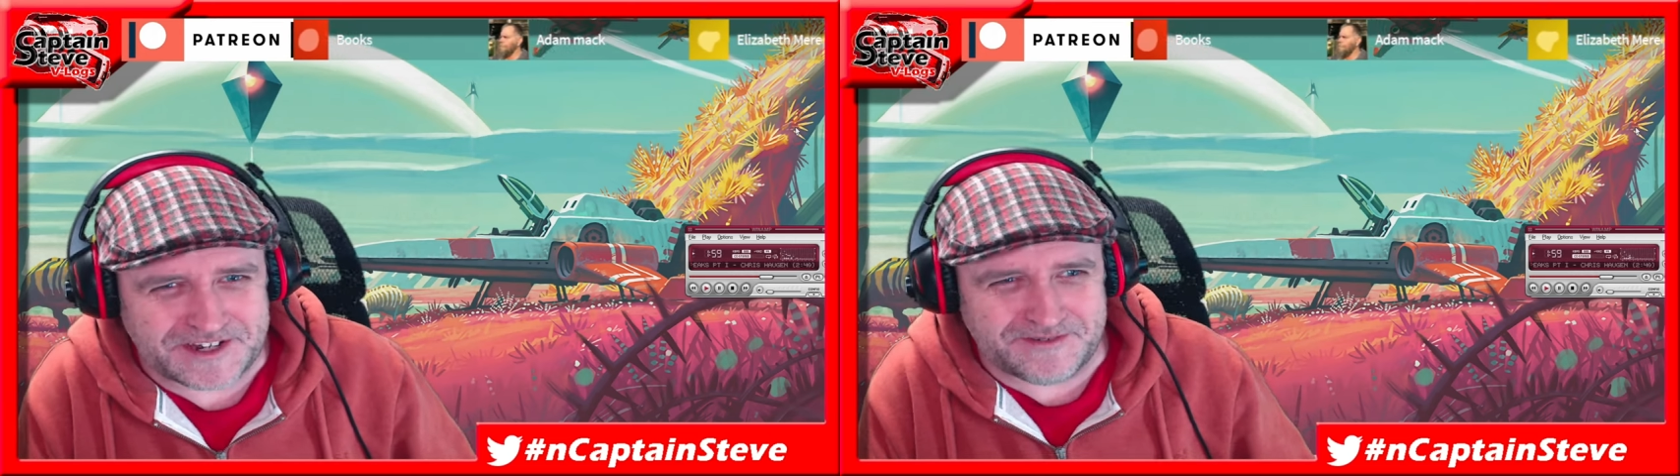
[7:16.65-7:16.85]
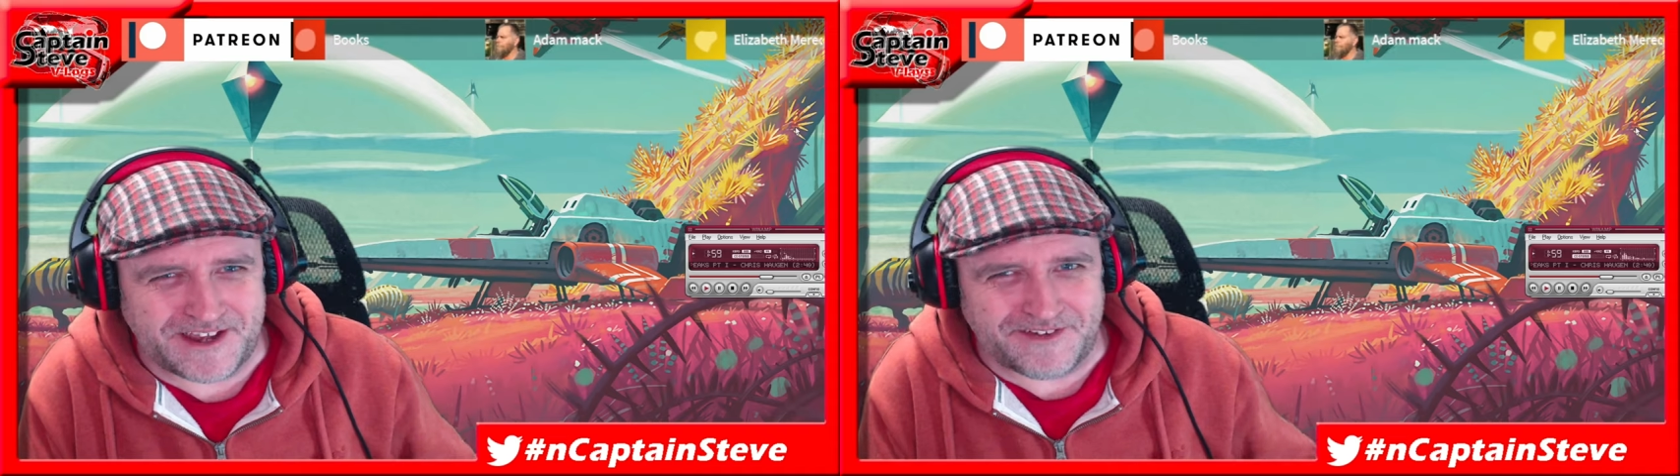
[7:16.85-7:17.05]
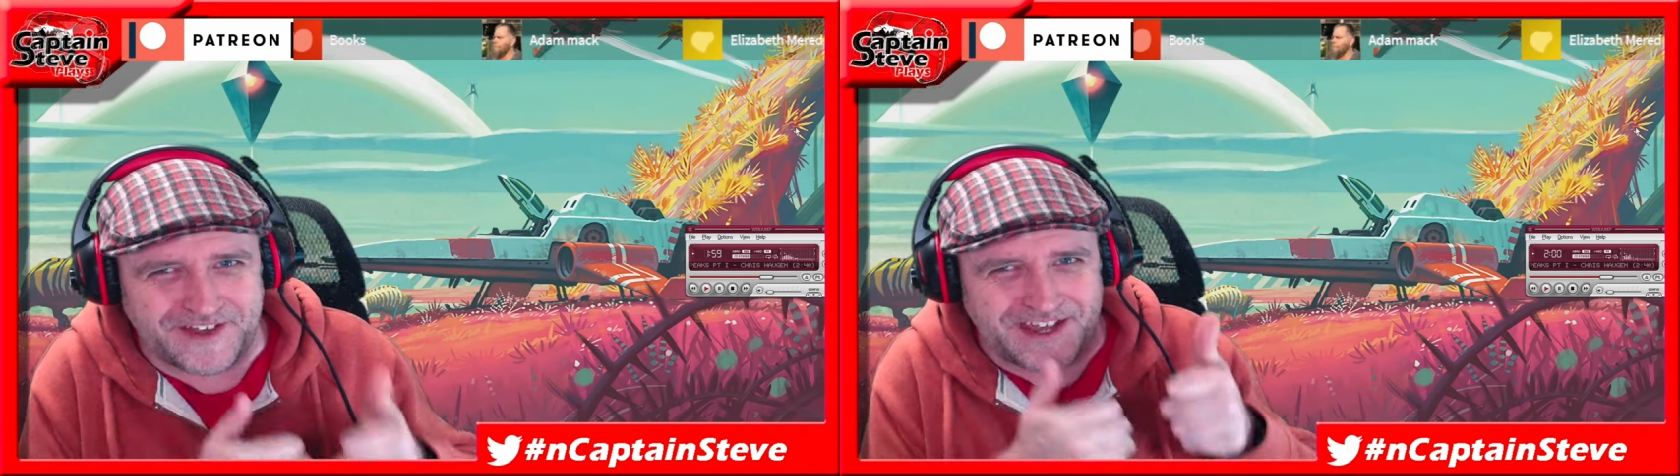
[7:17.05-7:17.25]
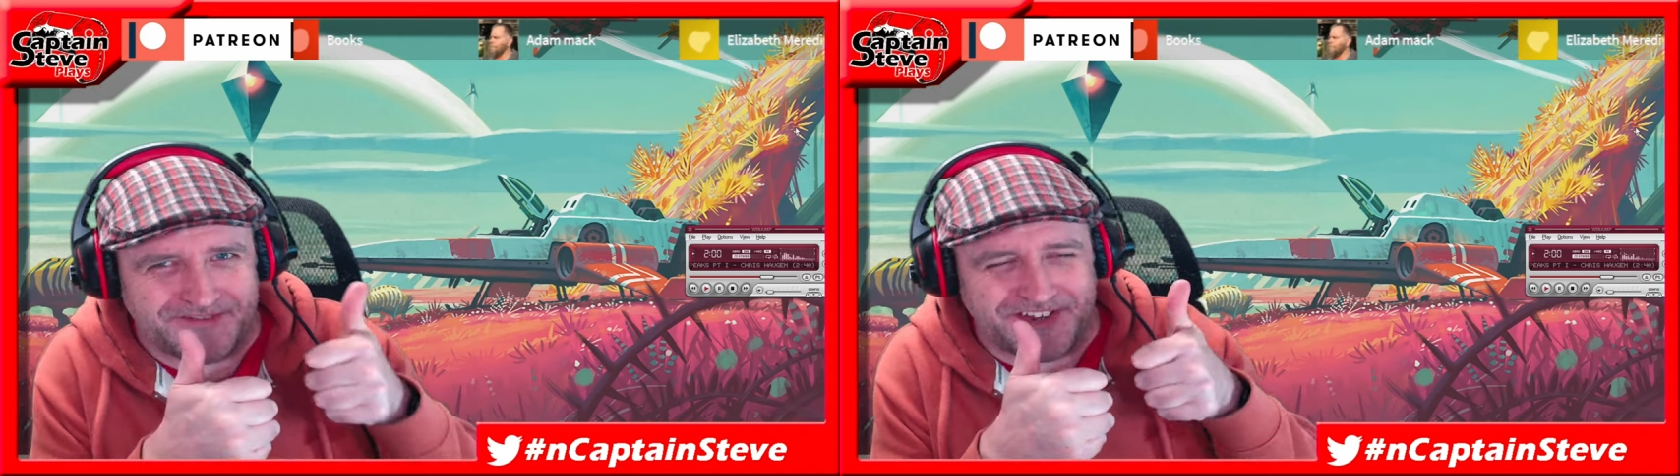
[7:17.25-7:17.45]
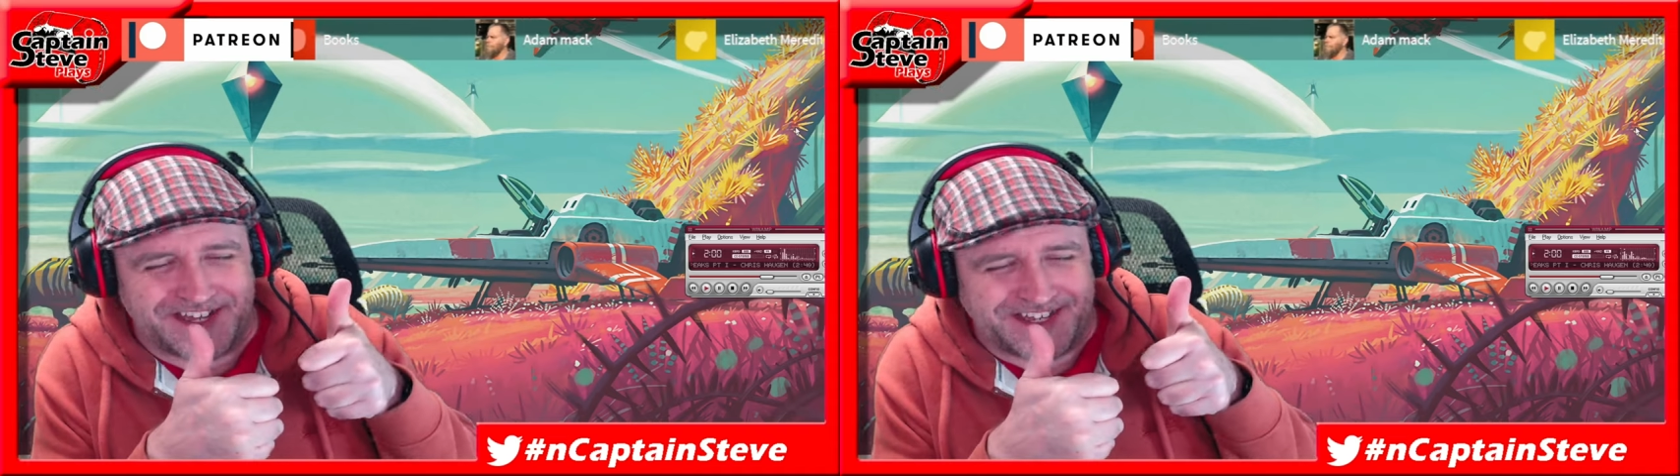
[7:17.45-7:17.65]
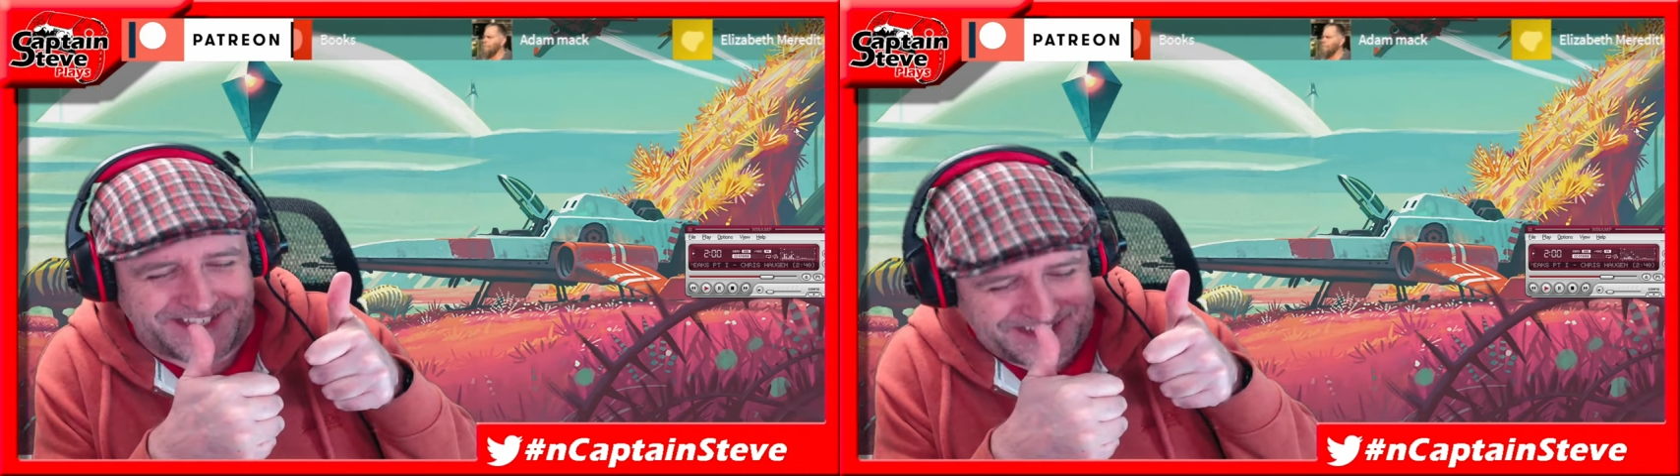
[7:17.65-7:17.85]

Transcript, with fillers: Do me a favour.